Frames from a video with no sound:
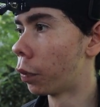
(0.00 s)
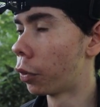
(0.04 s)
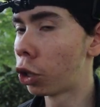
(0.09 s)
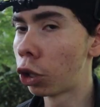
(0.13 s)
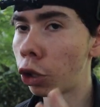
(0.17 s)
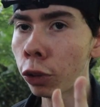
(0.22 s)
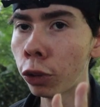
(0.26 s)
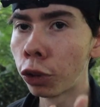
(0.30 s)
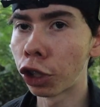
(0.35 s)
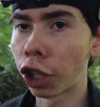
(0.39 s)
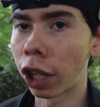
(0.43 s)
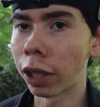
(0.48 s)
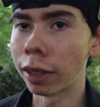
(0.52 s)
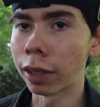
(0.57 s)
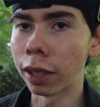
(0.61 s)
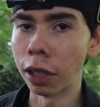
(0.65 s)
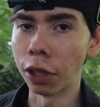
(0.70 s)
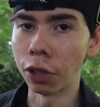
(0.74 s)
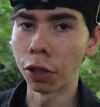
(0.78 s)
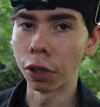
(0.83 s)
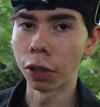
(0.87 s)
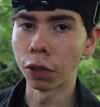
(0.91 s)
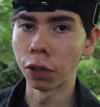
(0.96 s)
two shots
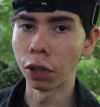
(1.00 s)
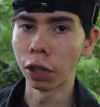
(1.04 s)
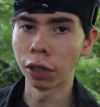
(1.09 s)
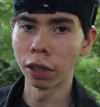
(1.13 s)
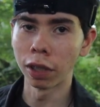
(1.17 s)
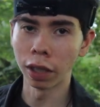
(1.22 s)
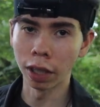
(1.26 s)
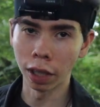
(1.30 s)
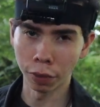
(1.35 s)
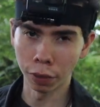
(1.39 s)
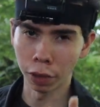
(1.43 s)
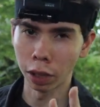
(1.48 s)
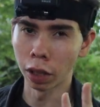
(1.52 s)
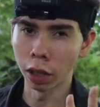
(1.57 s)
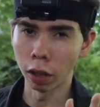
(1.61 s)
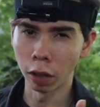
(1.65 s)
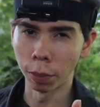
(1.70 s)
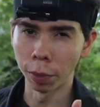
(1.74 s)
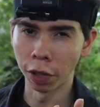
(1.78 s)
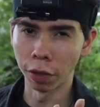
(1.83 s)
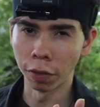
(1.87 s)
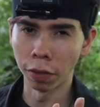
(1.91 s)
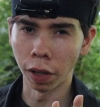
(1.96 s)
each, just to give it a
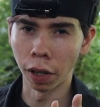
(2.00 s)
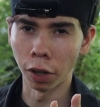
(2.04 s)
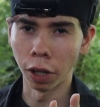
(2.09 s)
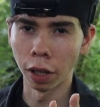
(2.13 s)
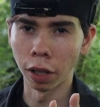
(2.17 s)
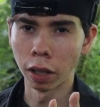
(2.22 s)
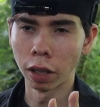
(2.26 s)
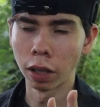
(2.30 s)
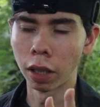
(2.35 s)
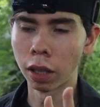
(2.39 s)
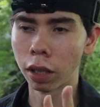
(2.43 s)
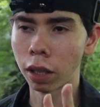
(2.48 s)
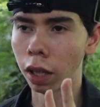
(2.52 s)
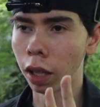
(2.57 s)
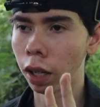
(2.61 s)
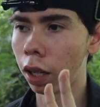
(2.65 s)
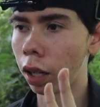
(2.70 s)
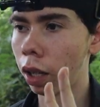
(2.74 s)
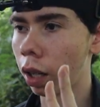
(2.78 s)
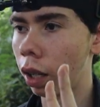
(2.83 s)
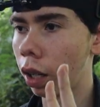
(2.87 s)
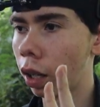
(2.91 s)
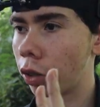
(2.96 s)
little bit of variant.
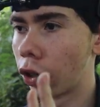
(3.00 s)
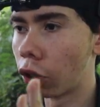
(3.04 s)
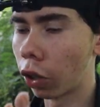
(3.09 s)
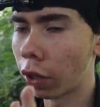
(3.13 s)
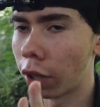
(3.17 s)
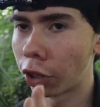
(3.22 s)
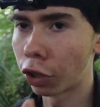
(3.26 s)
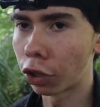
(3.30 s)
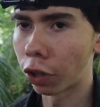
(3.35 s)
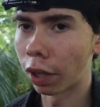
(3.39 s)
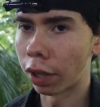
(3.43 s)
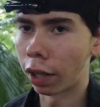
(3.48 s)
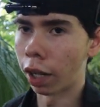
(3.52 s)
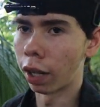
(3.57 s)
Uh, so let's try